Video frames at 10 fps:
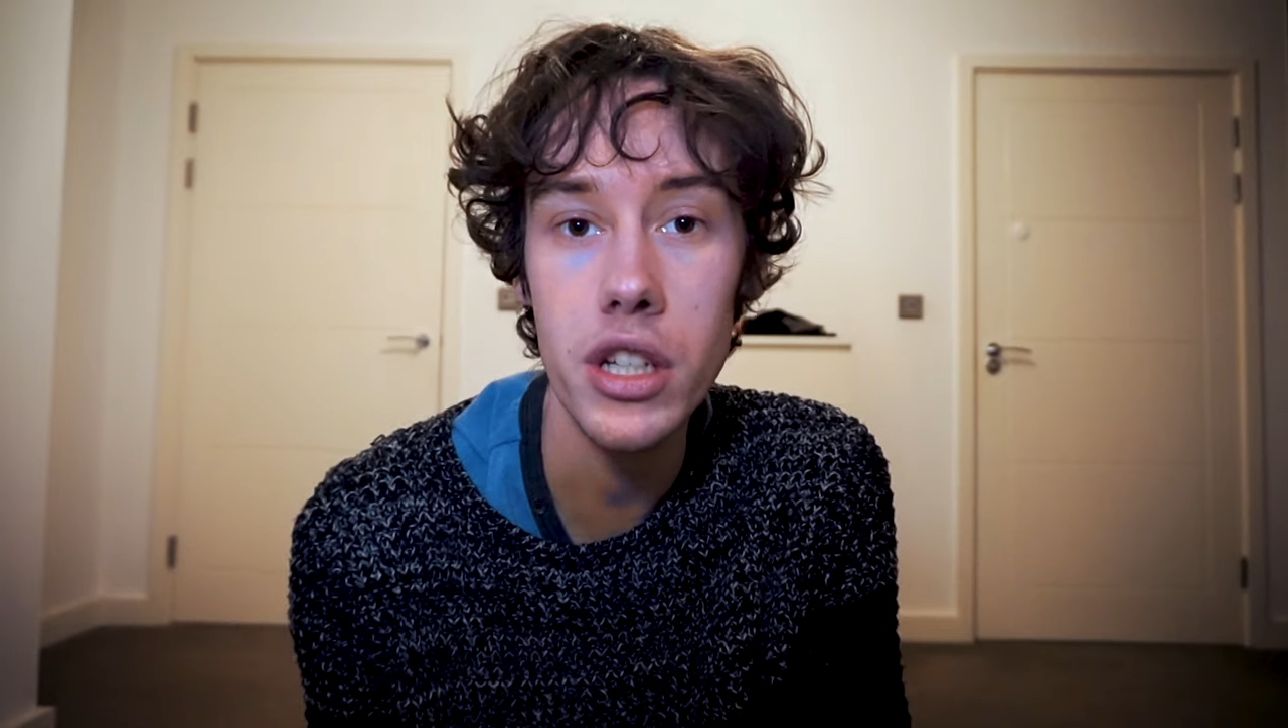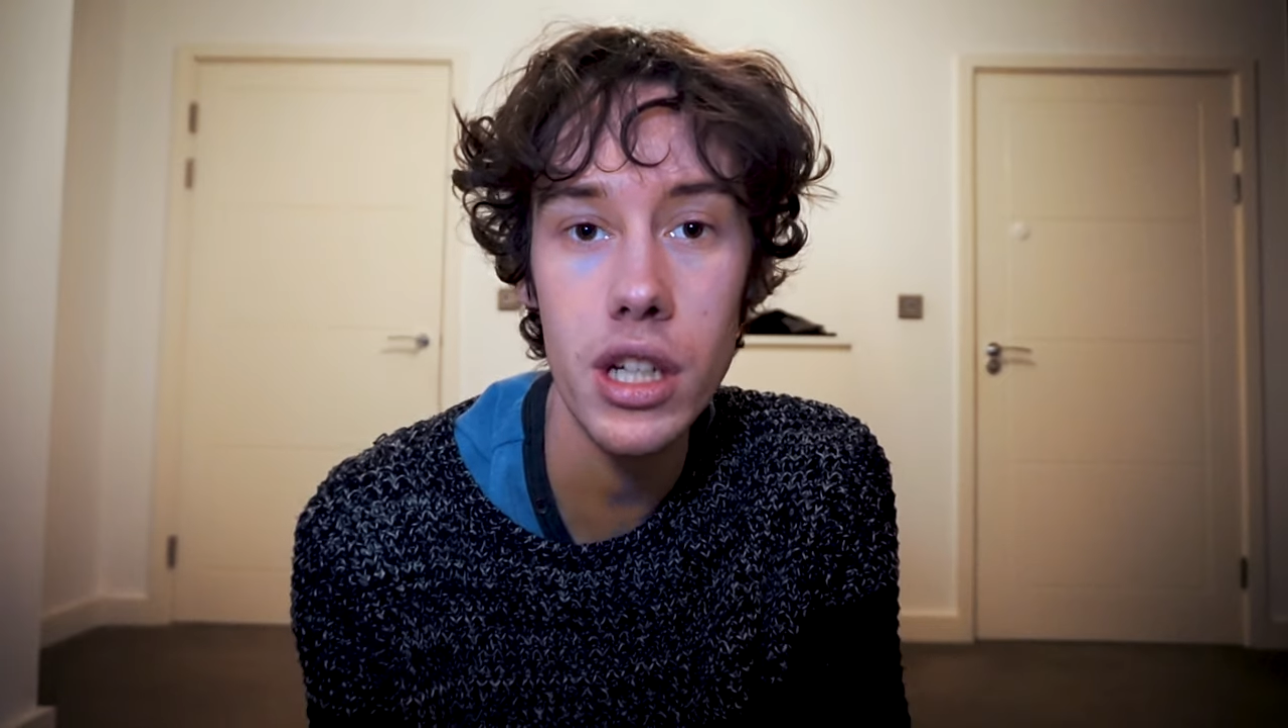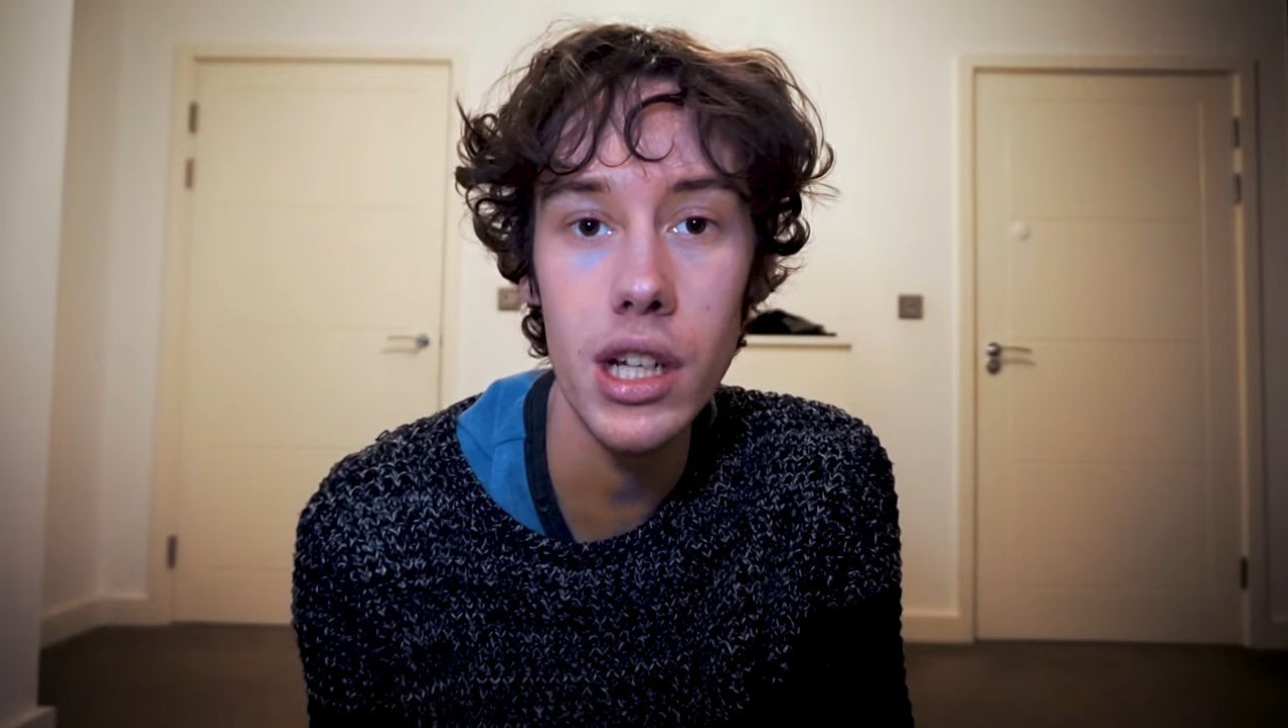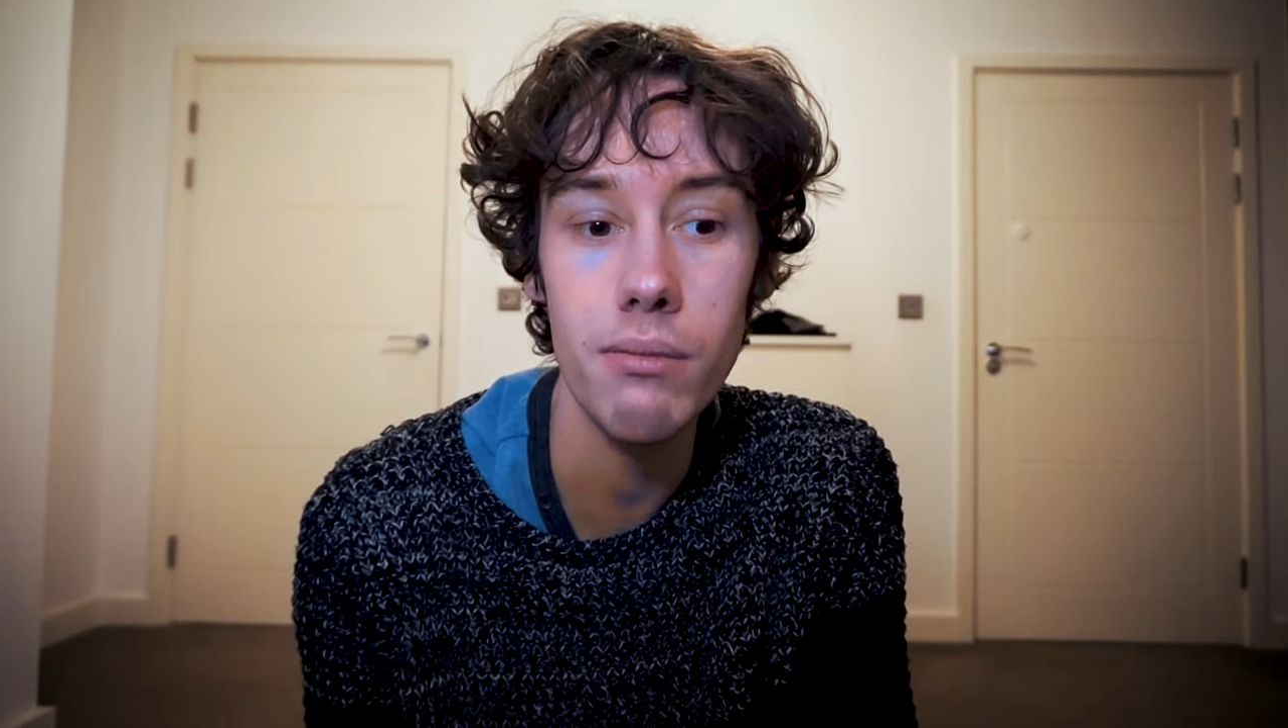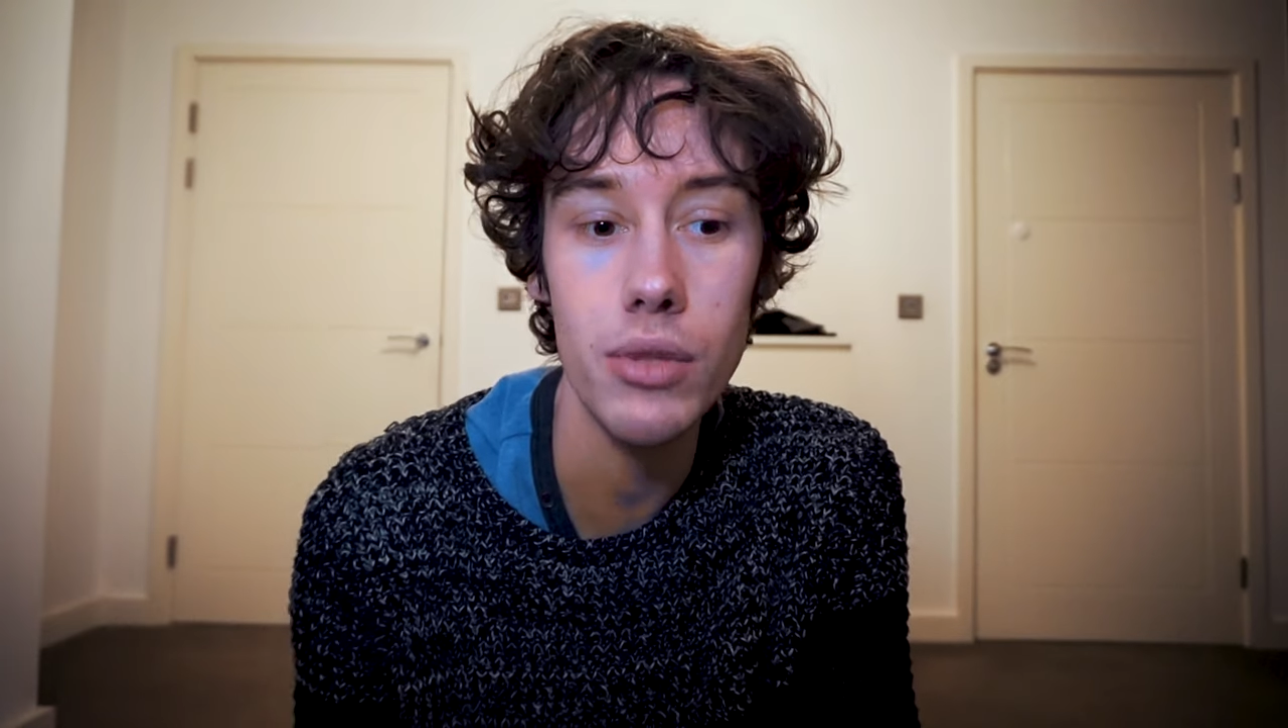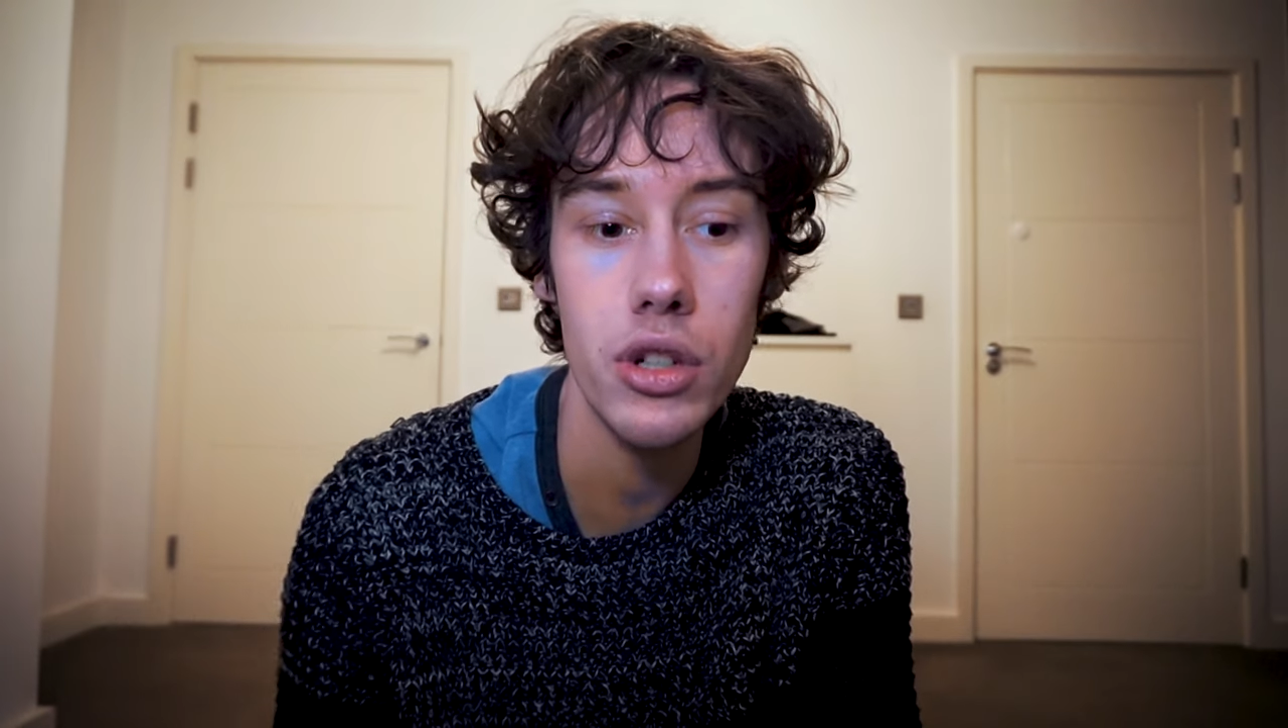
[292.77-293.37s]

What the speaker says: schemes,